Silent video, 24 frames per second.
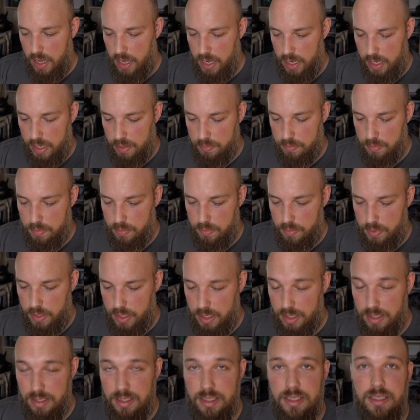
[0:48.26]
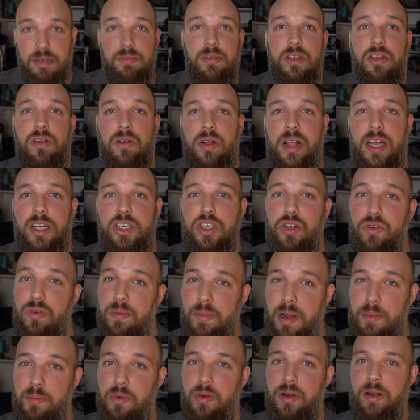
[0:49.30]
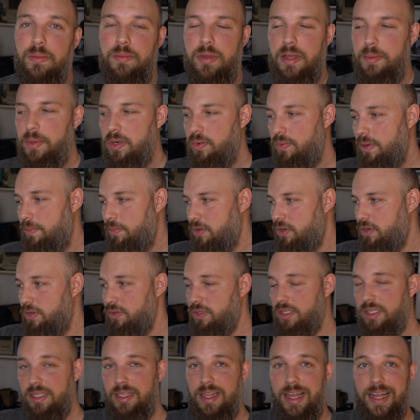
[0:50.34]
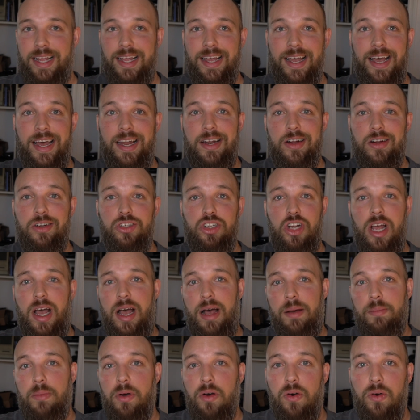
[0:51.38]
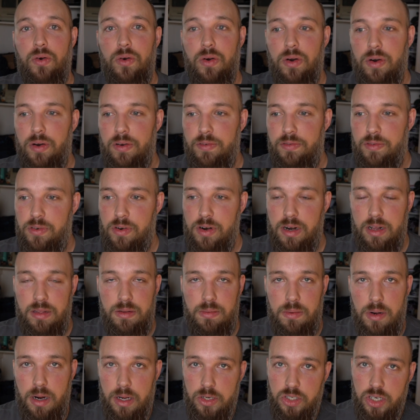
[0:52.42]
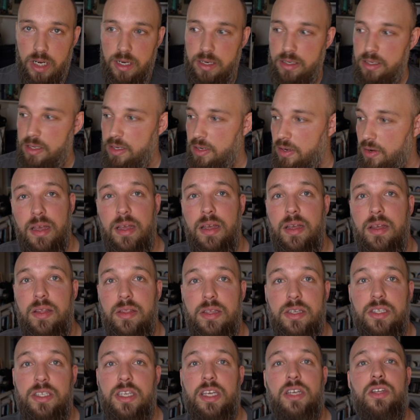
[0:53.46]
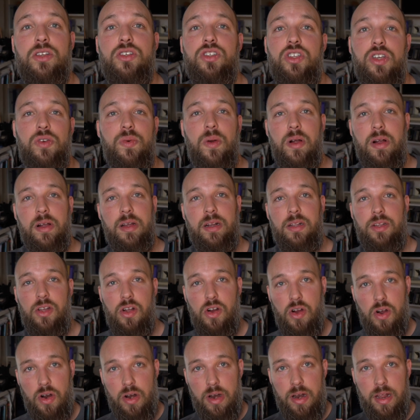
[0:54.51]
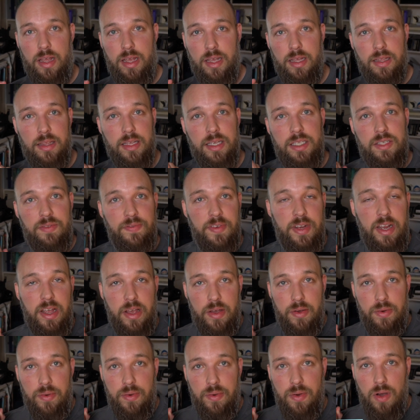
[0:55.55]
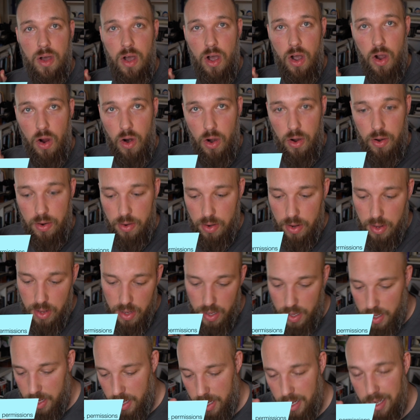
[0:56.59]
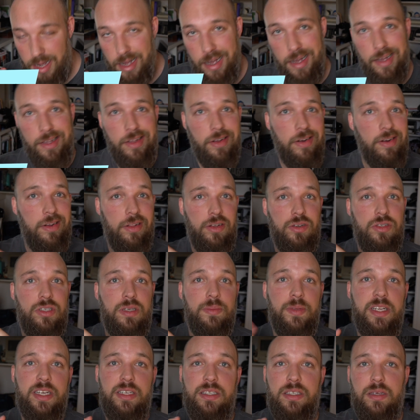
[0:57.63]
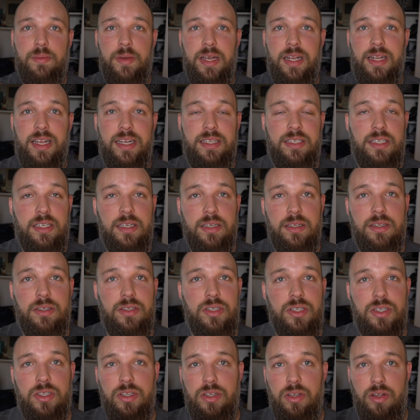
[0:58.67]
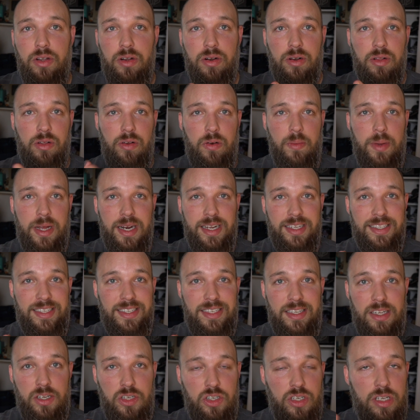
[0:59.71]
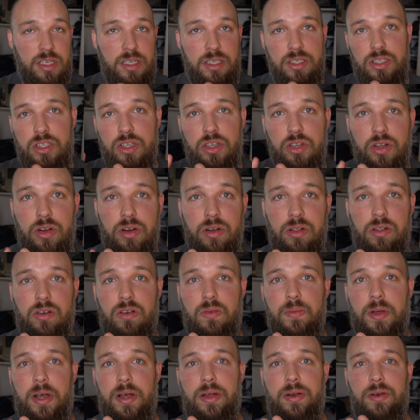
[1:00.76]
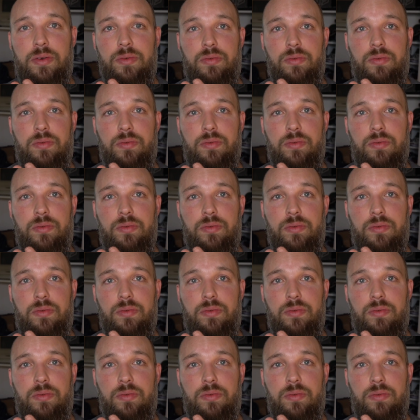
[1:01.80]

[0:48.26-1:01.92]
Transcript: um, into something you'll actually remember and be able to reproduce like at a job or for another project. The skills you are gonna learn in this video are uh, you're going to learn some Linux command line skills. You're going to learn about SSH keys. You're going to learn about